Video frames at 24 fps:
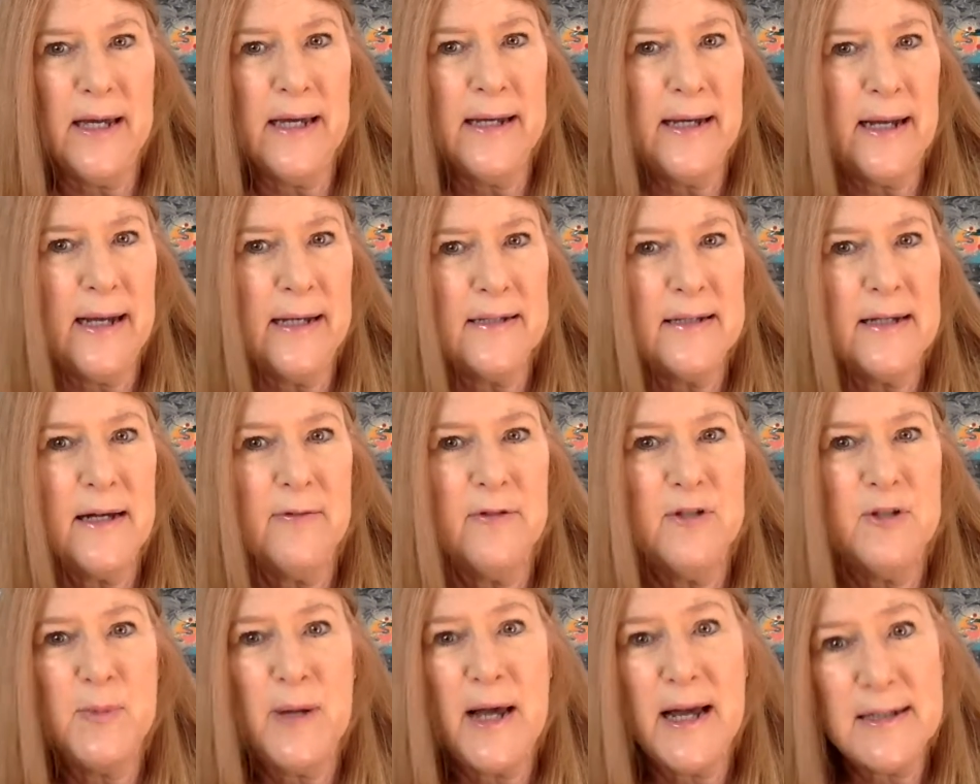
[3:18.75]
And as I
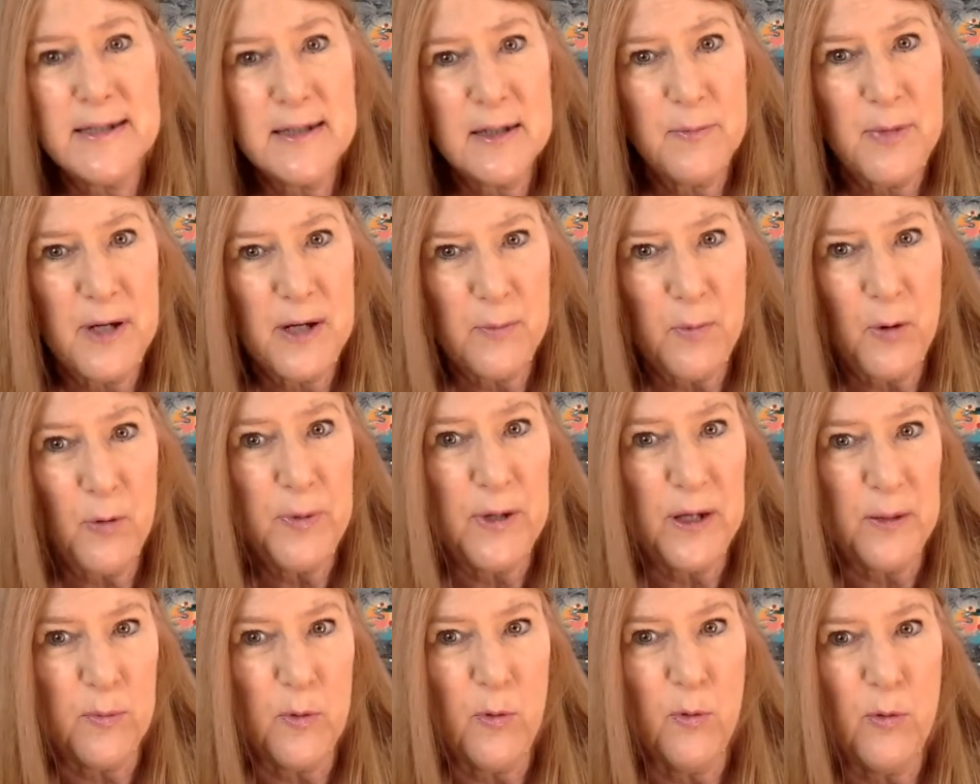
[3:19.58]
was passing people,
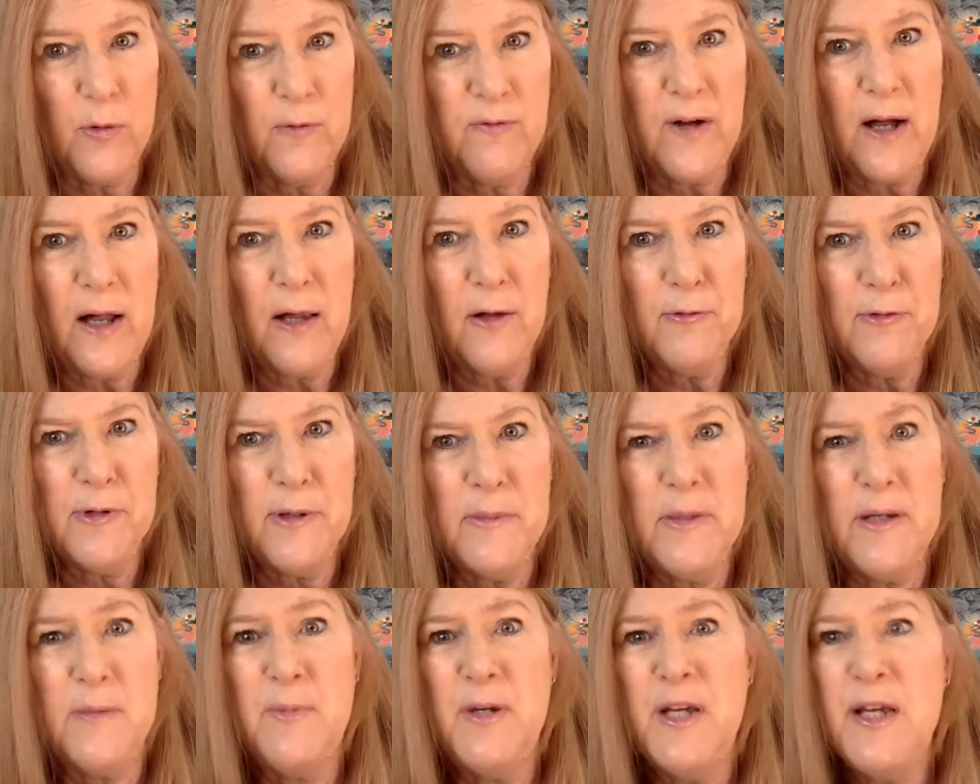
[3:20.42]
people were following
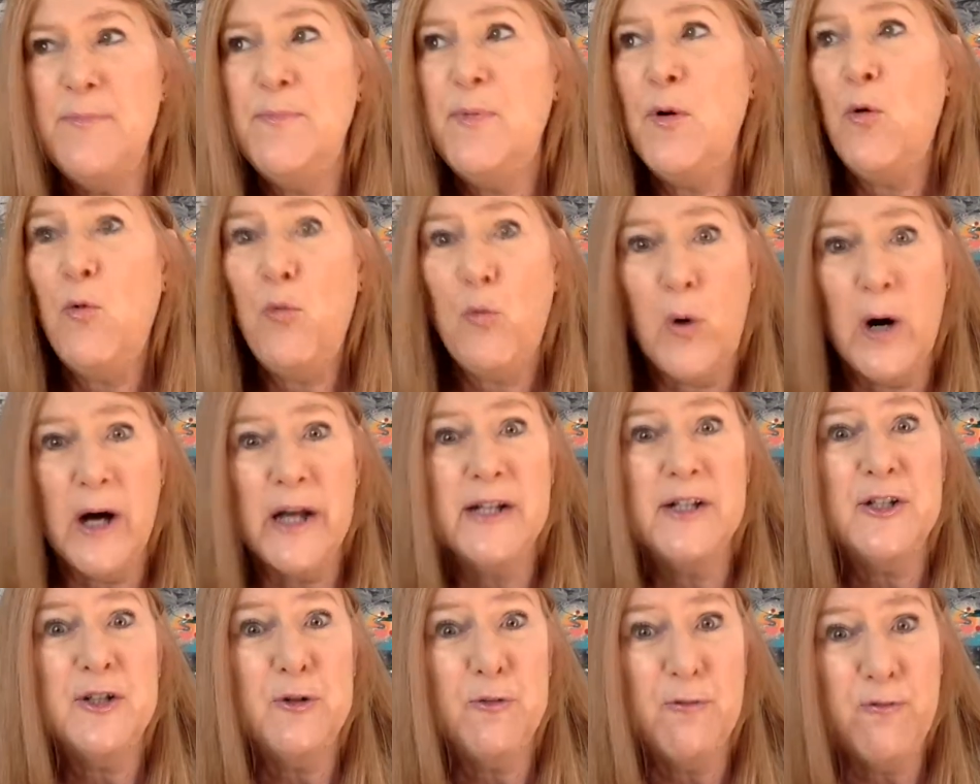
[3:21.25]
me. People
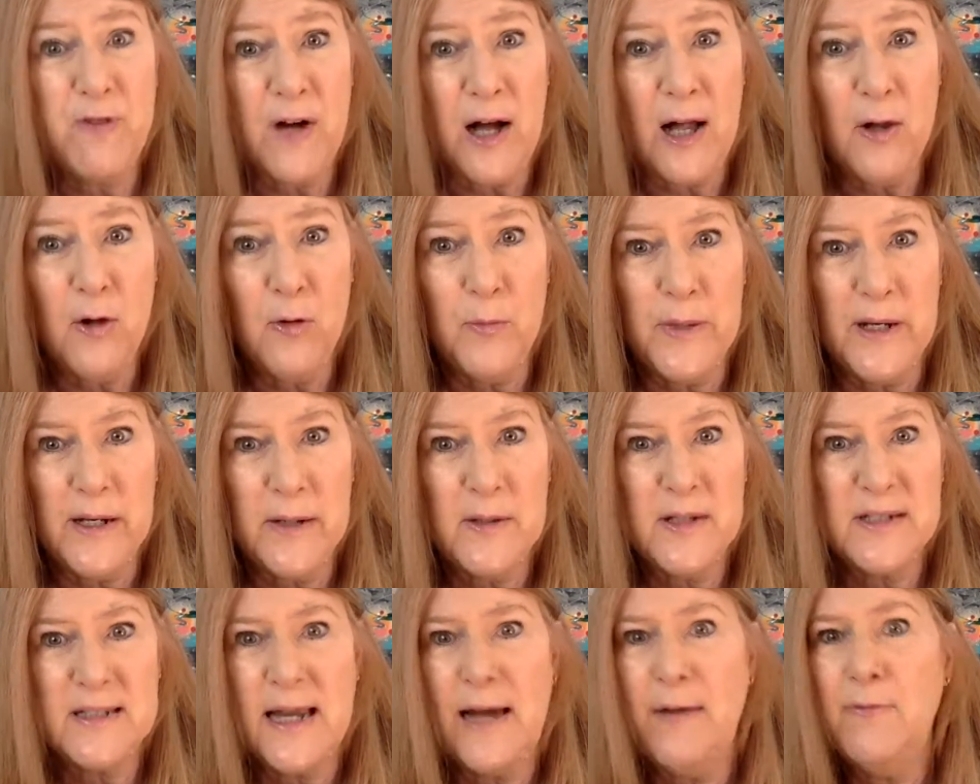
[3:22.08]
wanted to follow me
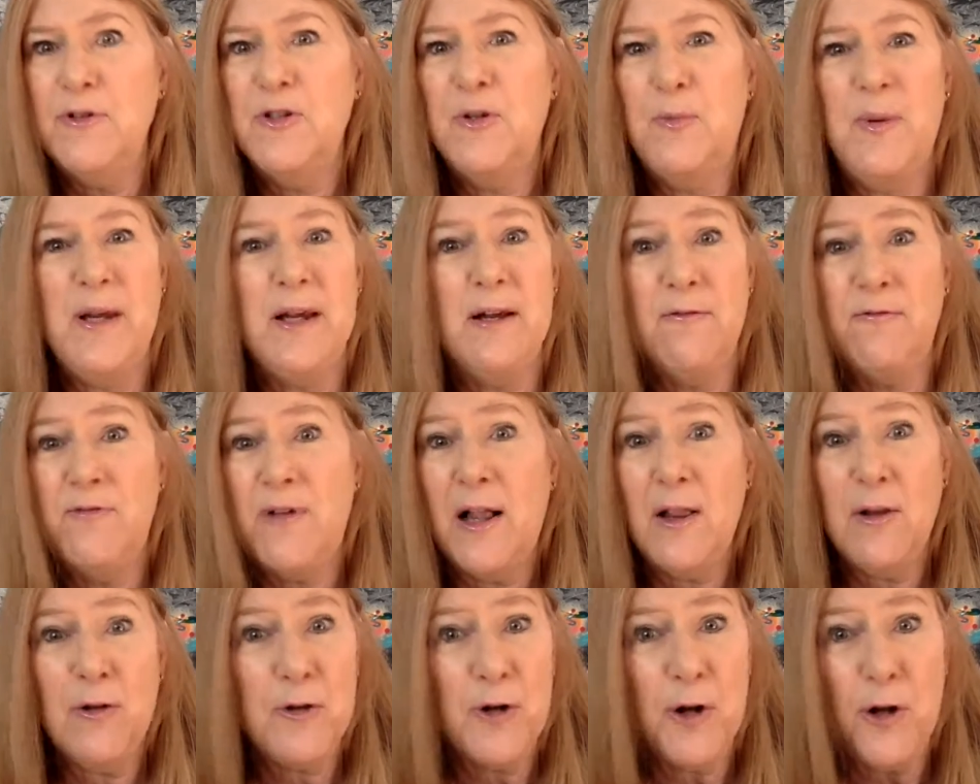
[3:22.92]
because I was being
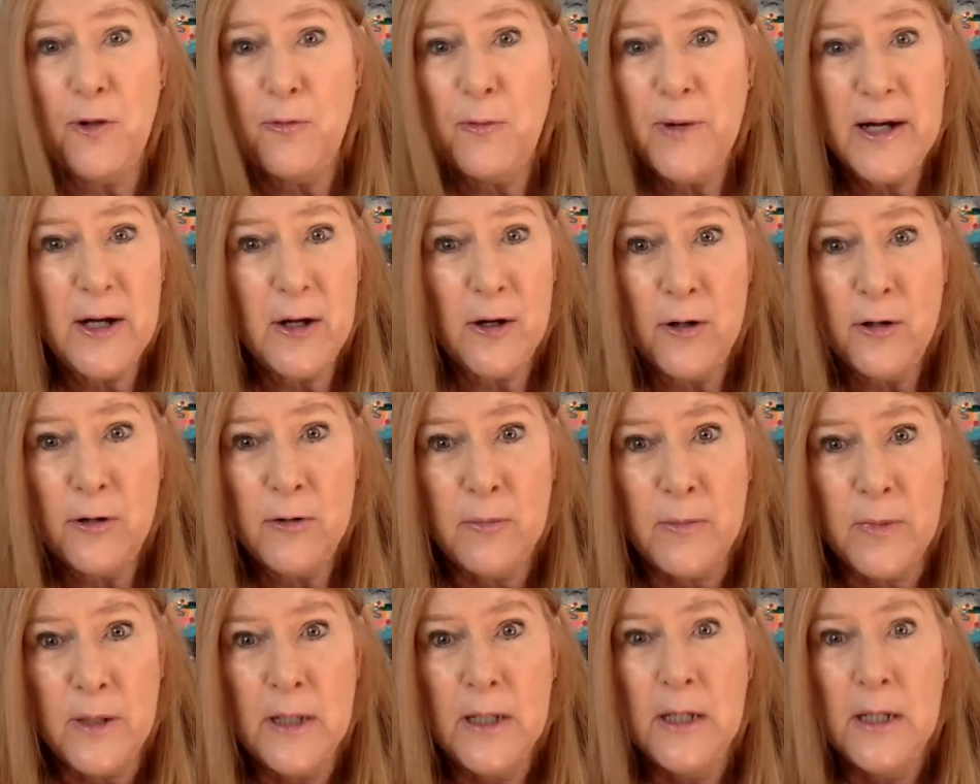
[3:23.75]
followed all the way home.